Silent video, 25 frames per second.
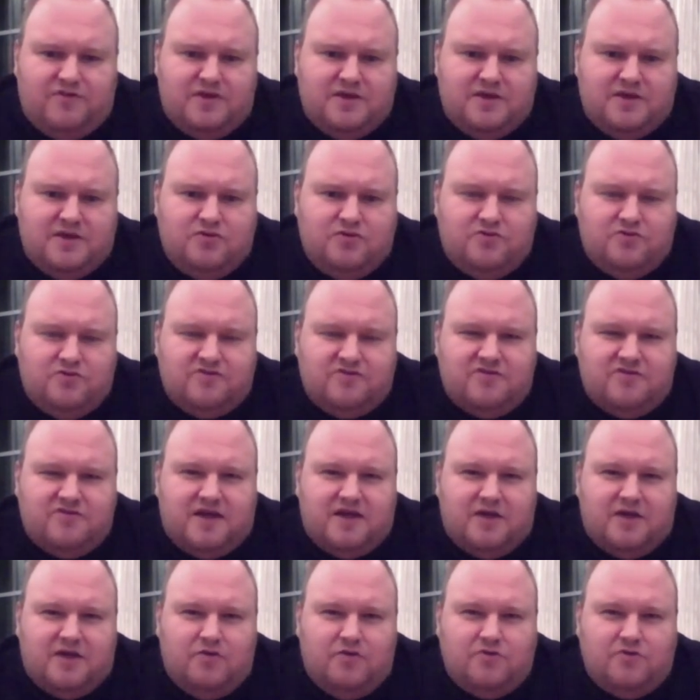users
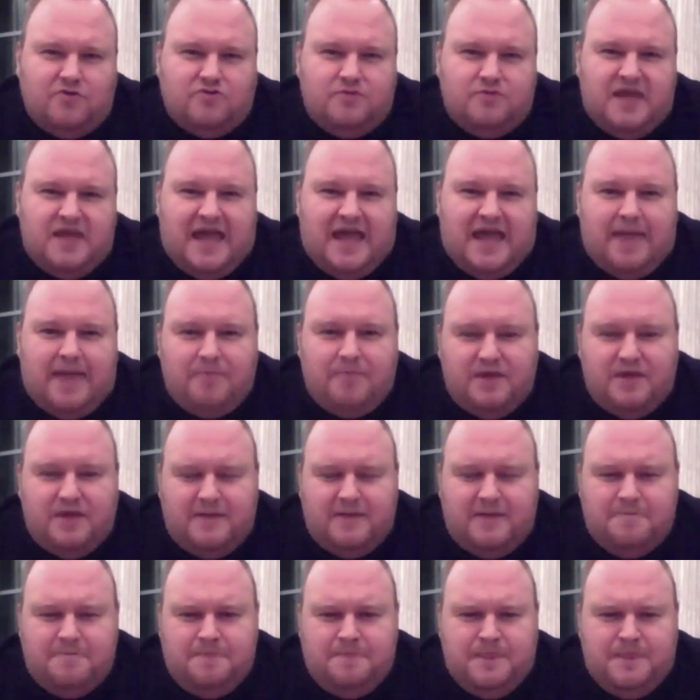are going to be
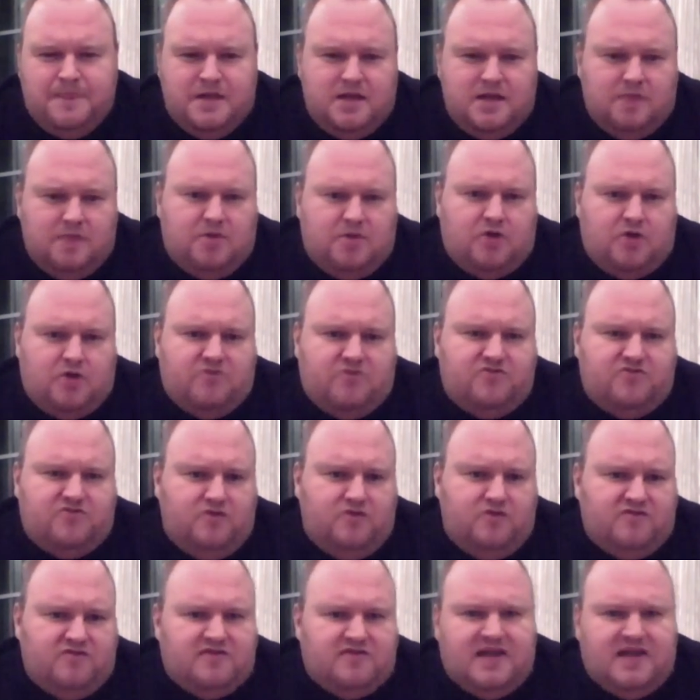happy about a
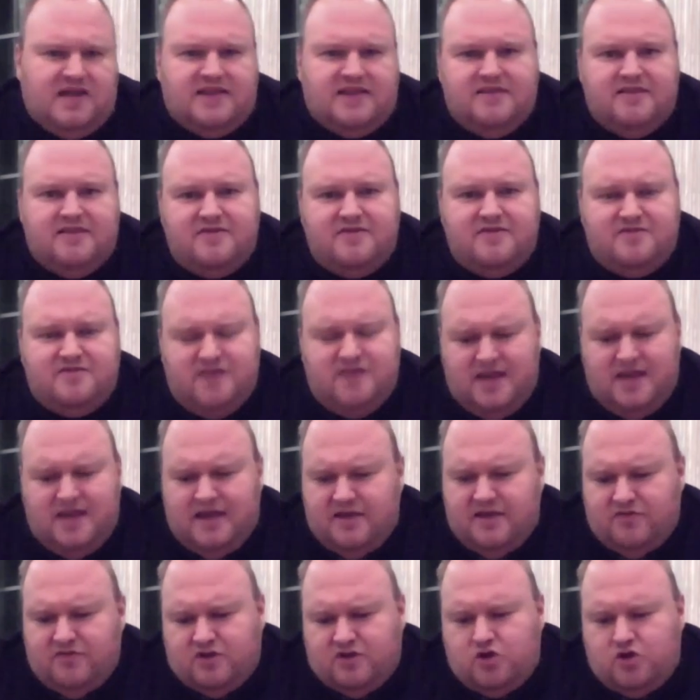service like this.
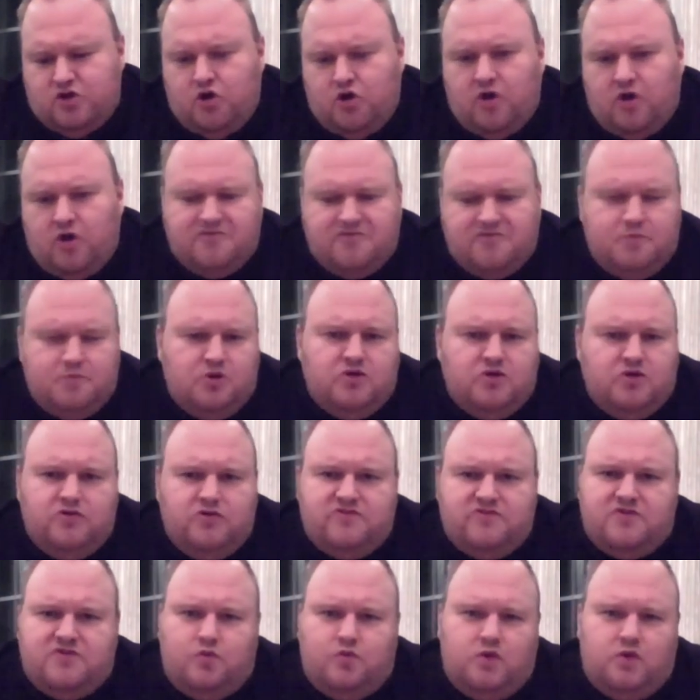The cost per
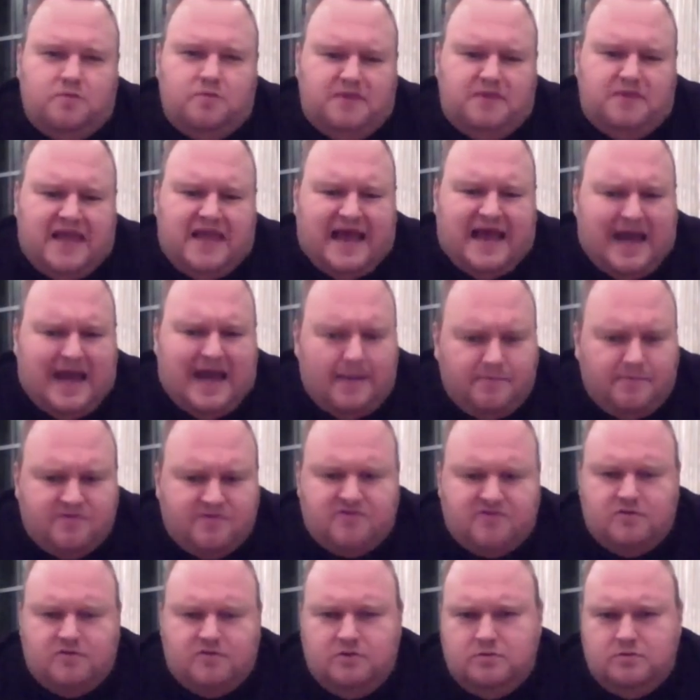user will be
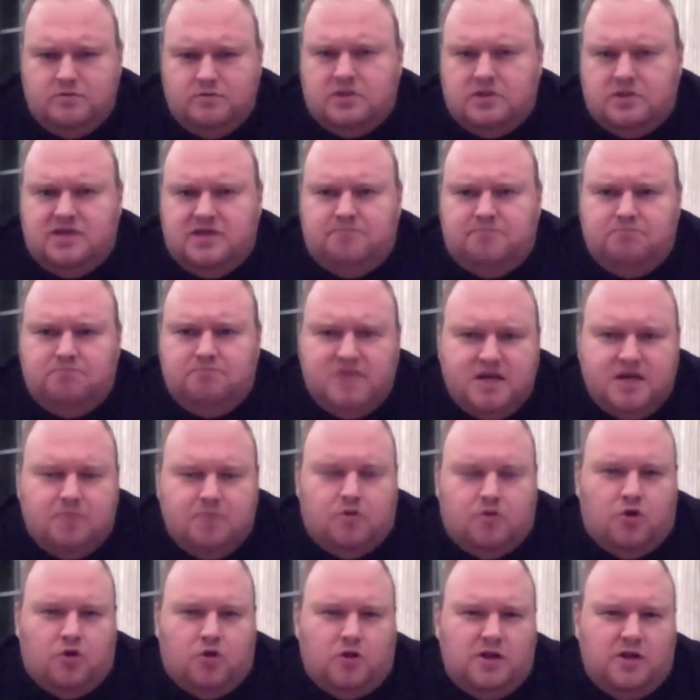absolutely
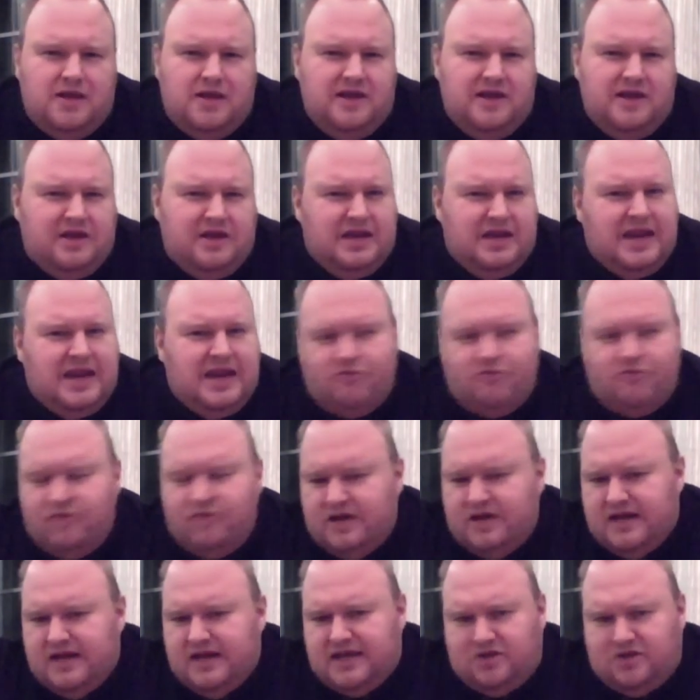minimal,
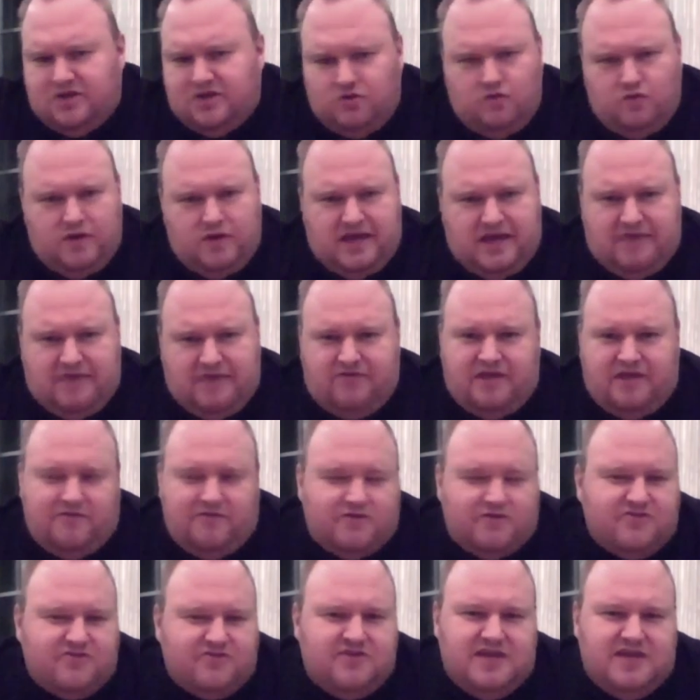nothing like you have ever
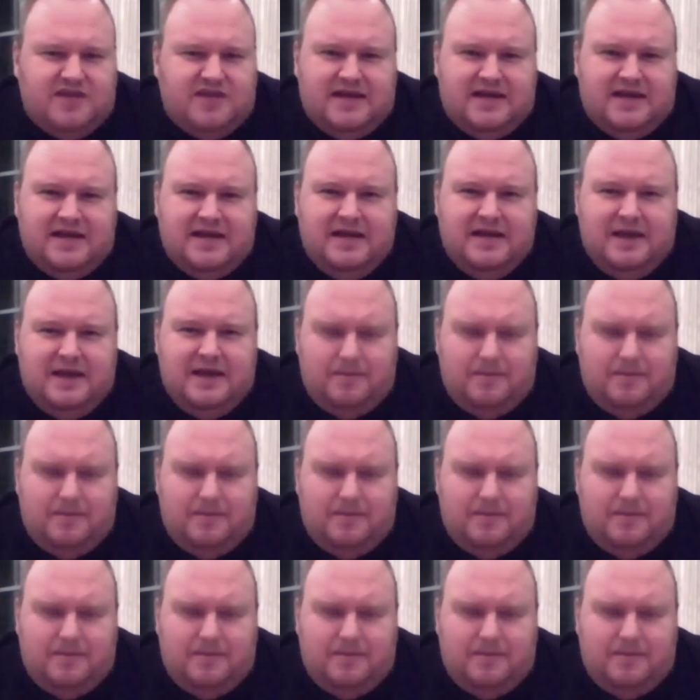seen.